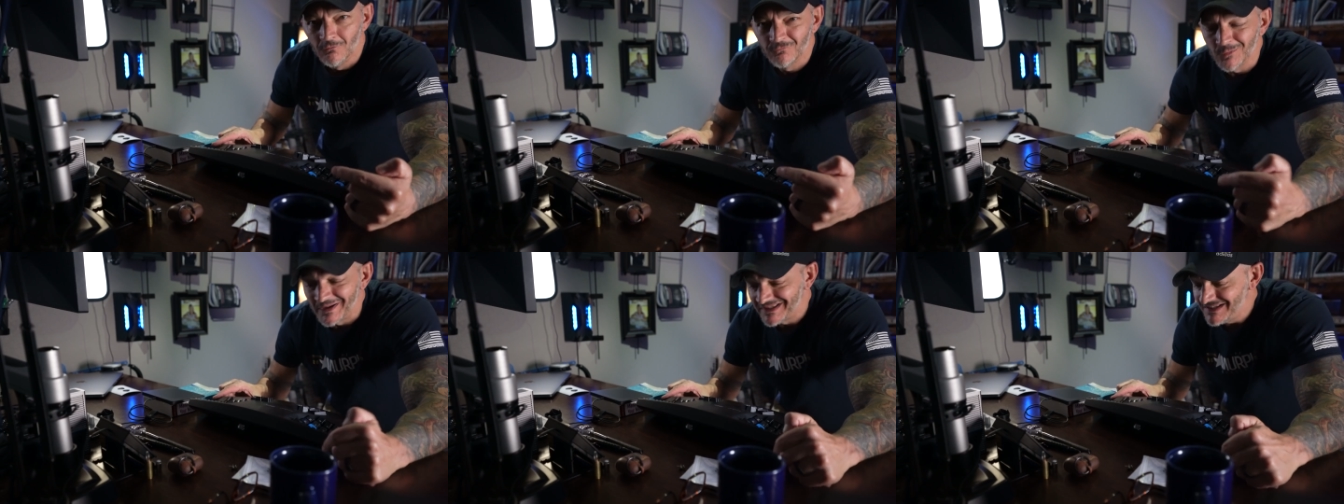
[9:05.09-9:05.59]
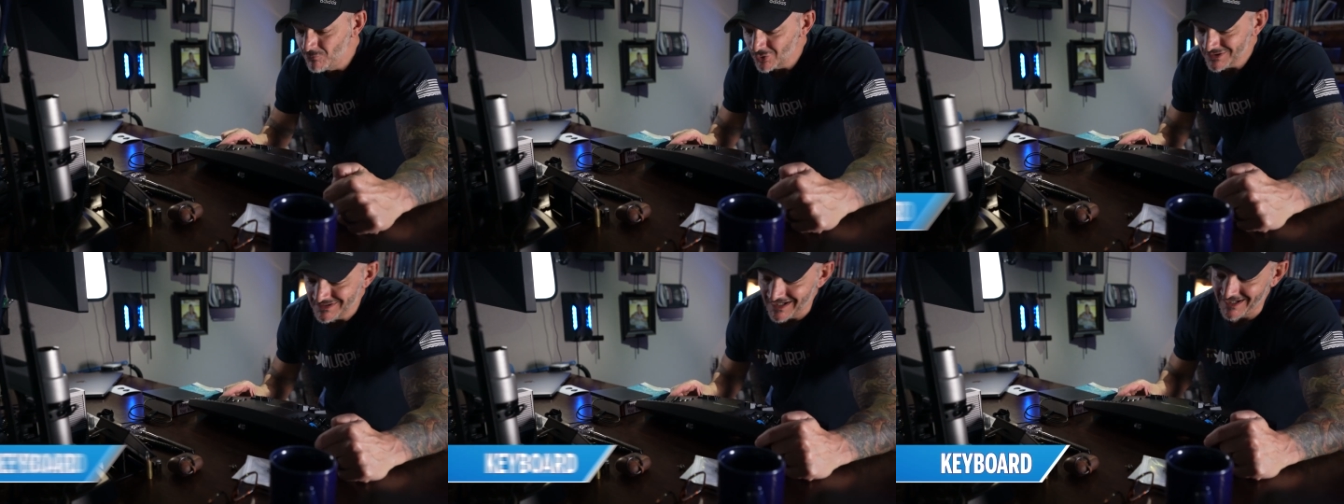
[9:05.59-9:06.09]
For my
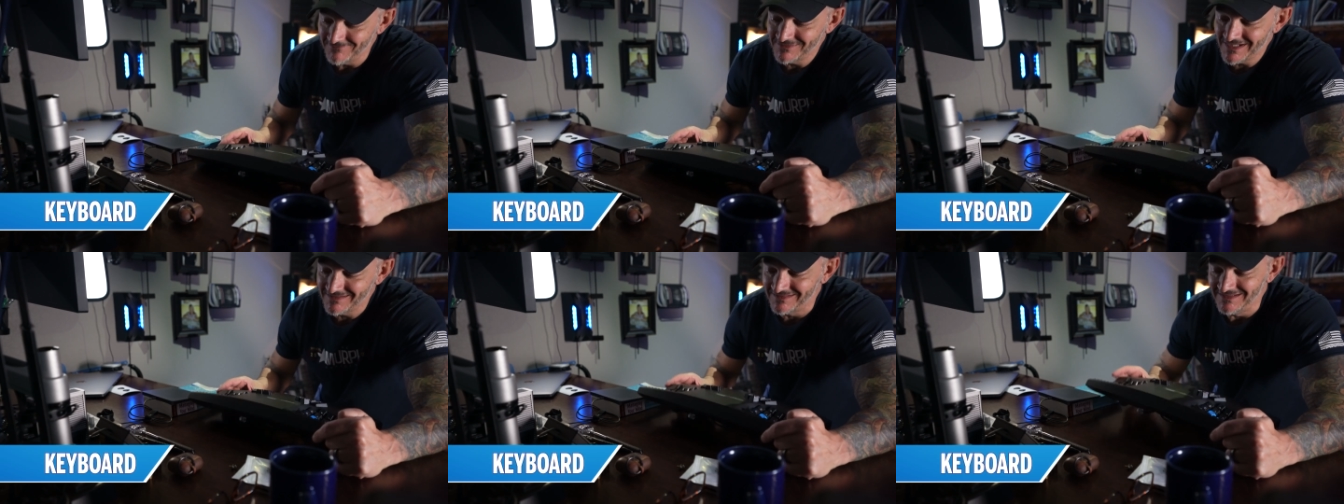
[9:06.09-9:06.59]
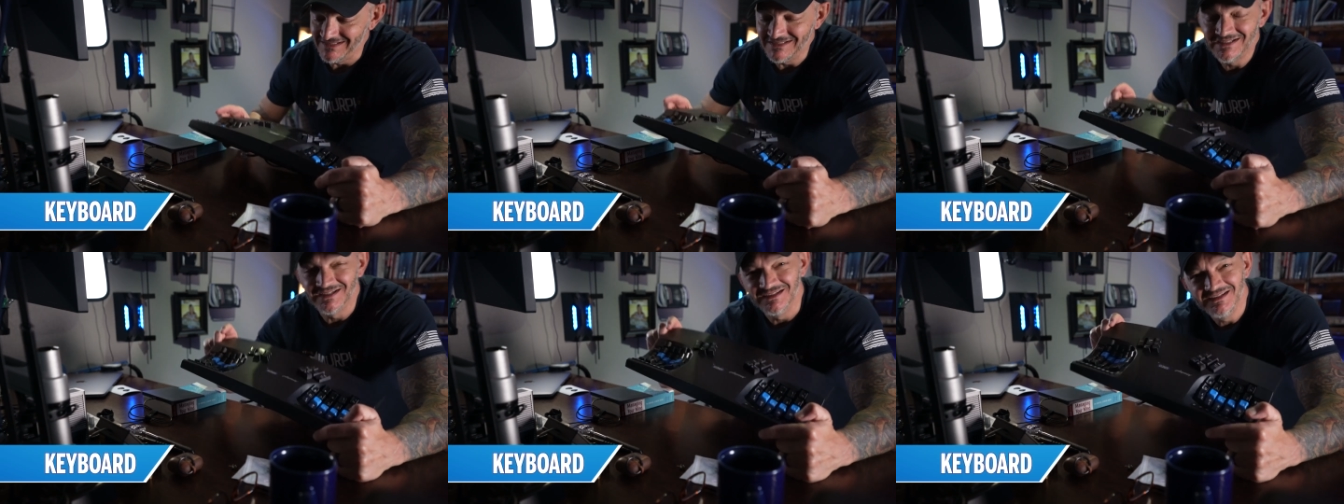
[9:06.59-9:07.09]
keyboard, I've got
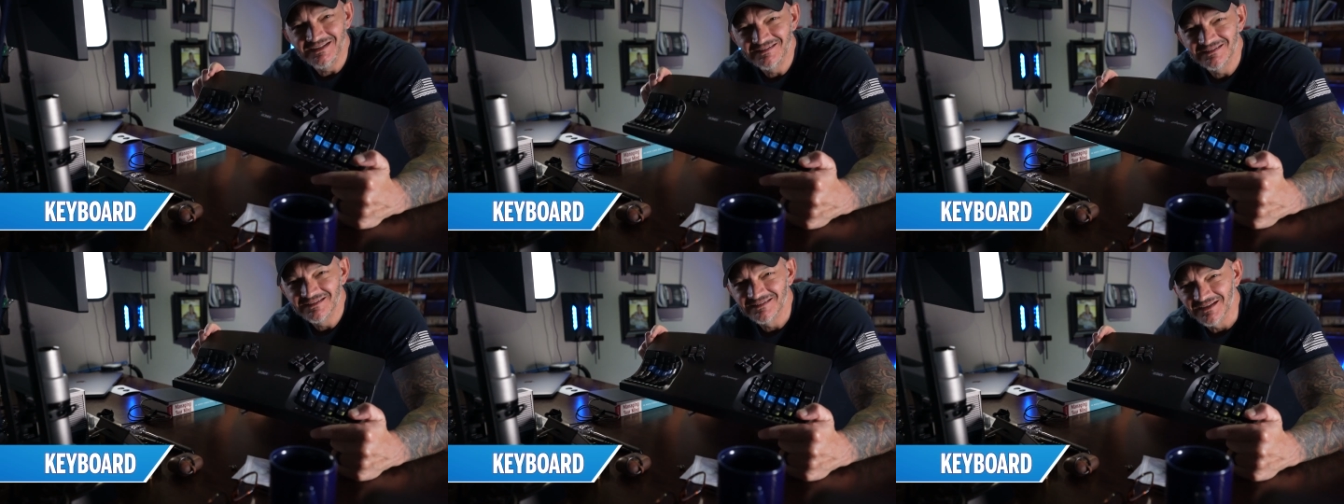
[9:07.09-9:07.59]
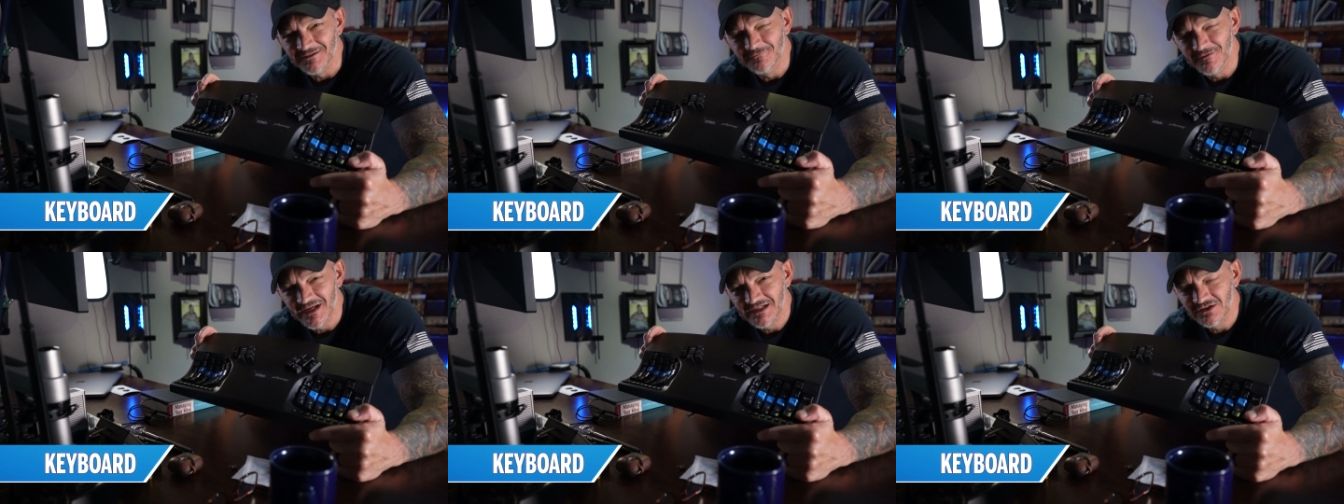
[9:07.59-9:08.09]
the Kinesis
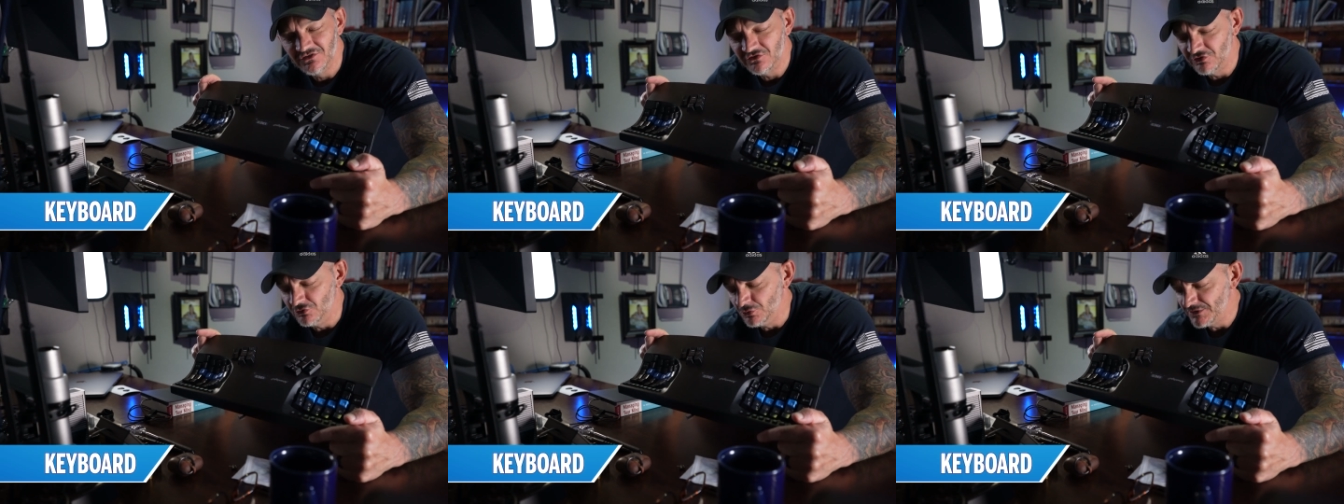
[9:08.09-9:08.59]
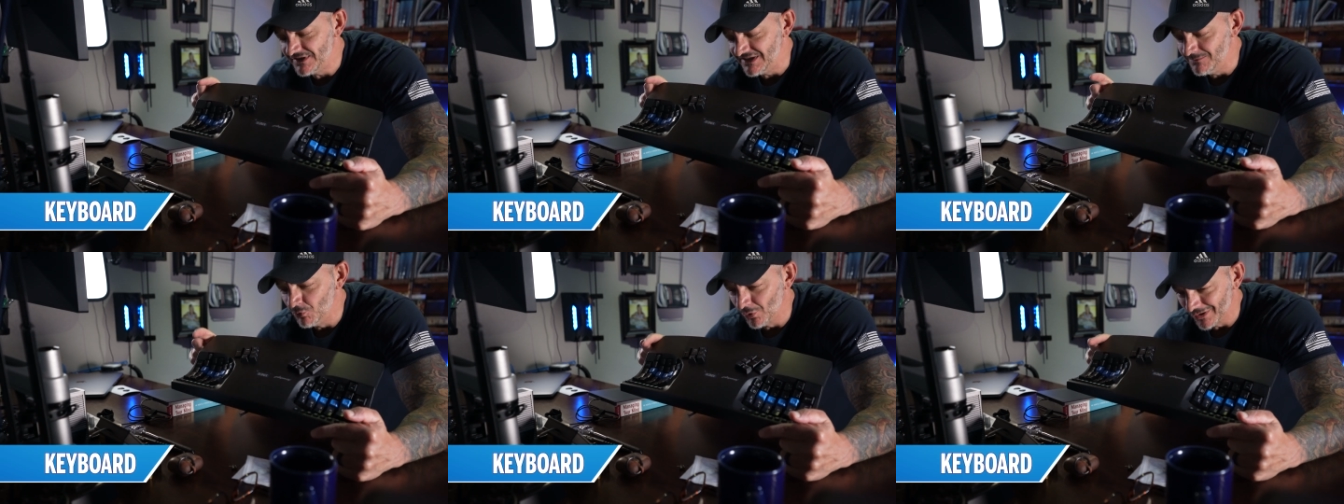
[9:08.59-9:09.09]
Advantage two
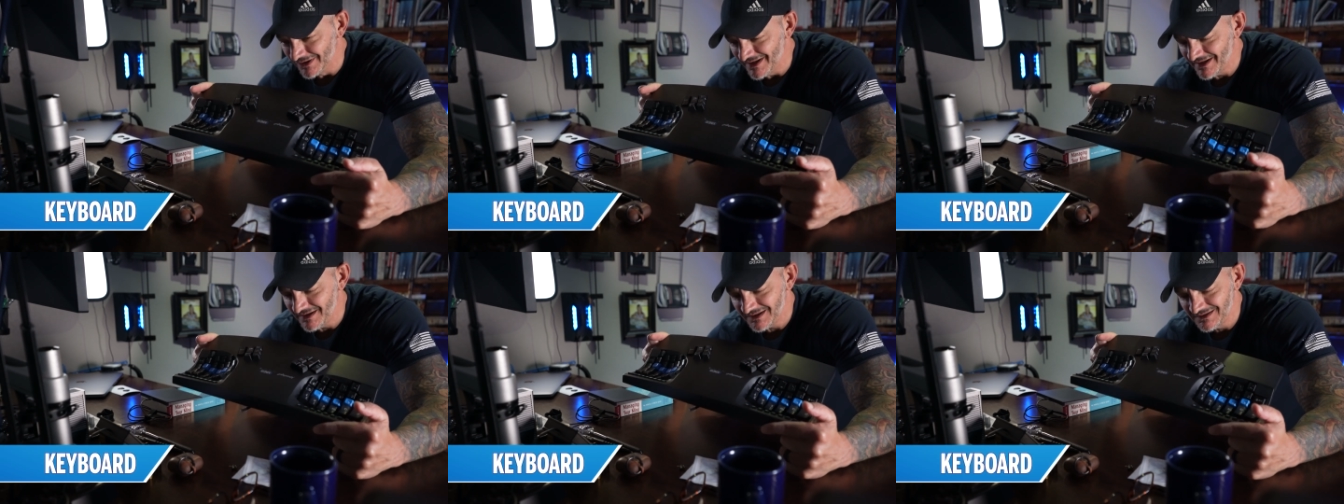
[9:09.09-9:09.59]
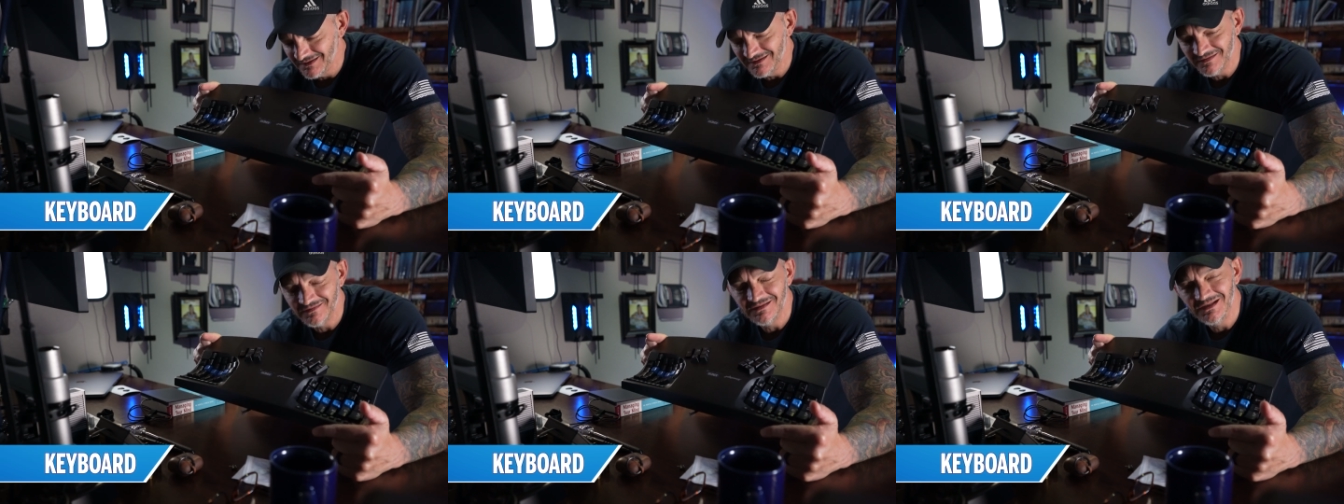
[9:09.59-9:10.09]
keyboard, and
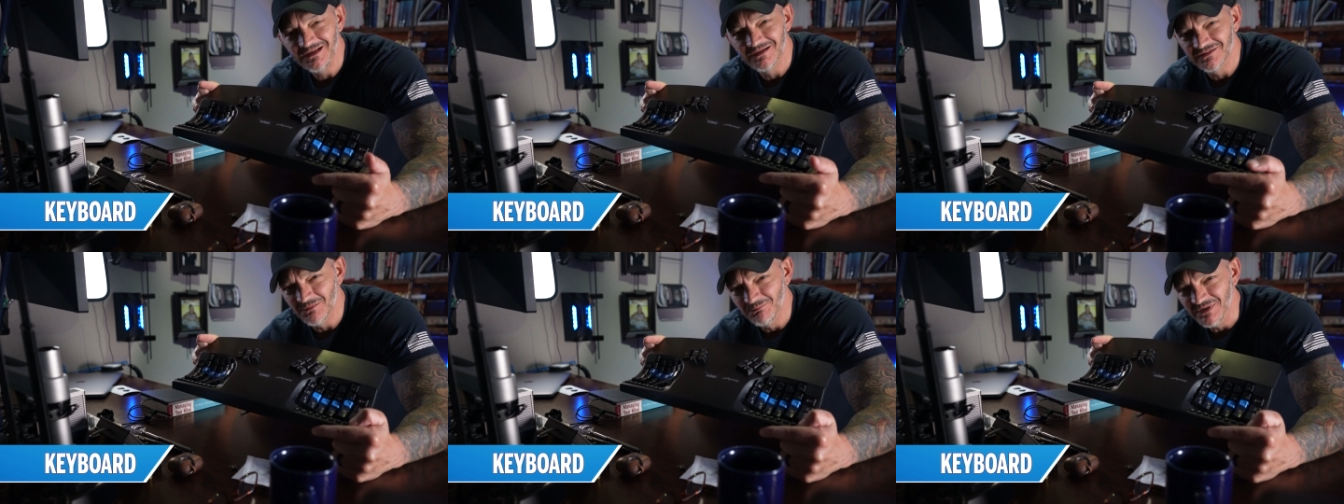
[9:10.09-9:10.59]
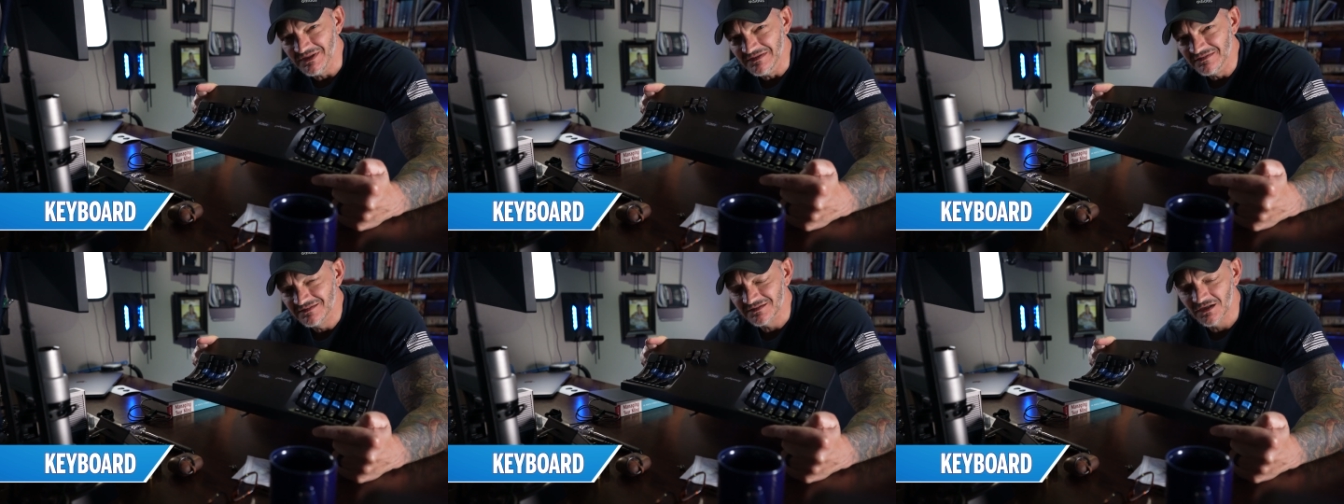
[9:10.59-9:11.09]
this thing is a
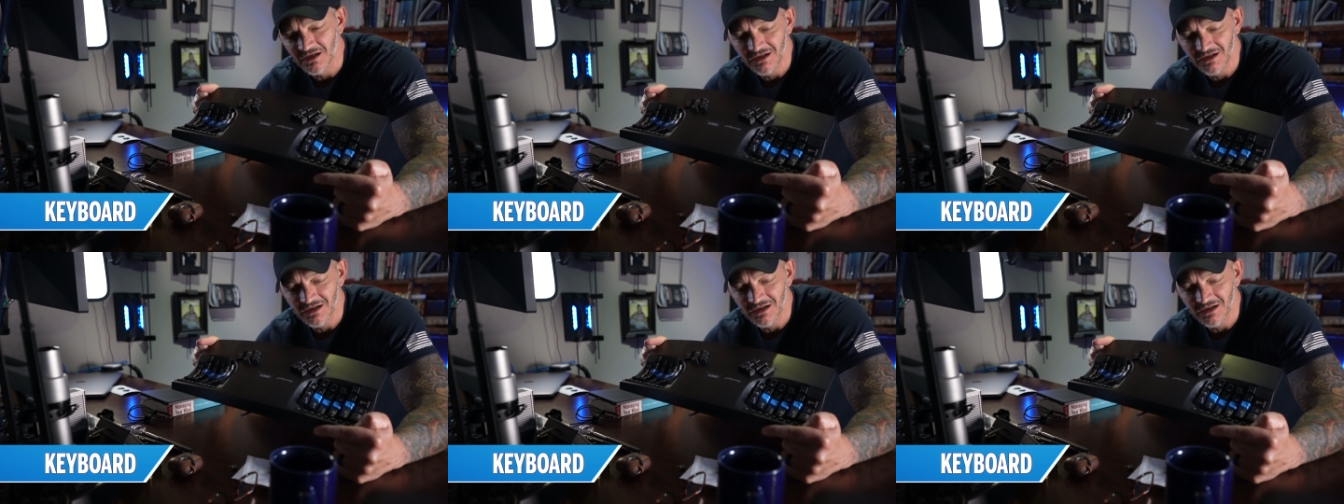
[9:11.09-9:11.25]
beast.